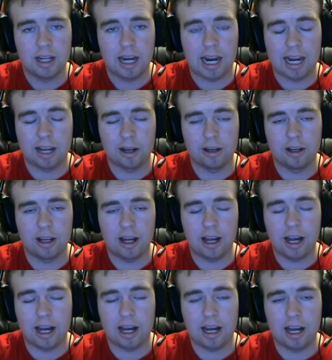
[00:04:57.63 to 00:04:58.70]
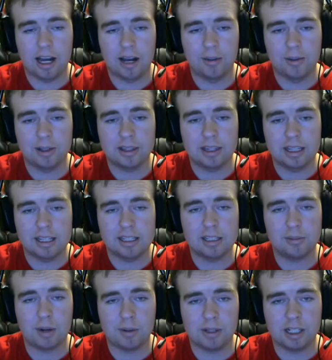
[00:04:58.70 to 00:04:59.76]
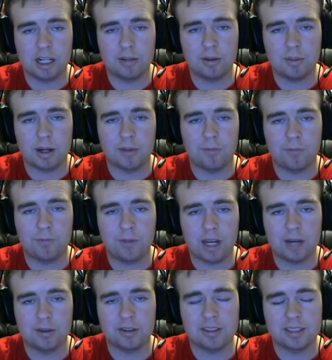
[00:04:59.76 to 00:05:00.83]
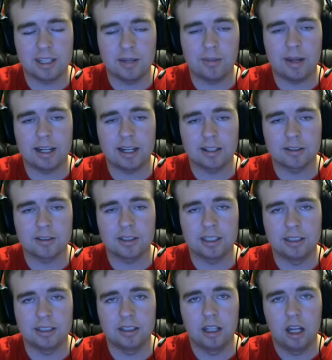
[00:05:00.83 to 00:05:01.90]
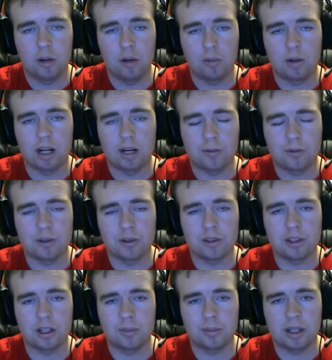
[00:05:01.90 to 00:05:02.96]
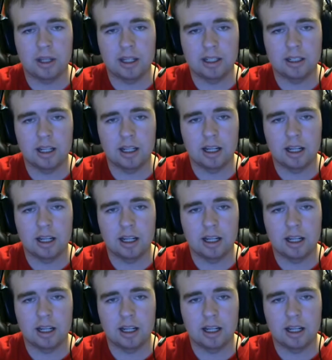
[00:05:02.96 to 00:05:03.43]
And this is probably going to be my favorite cinematic scene when I first start playing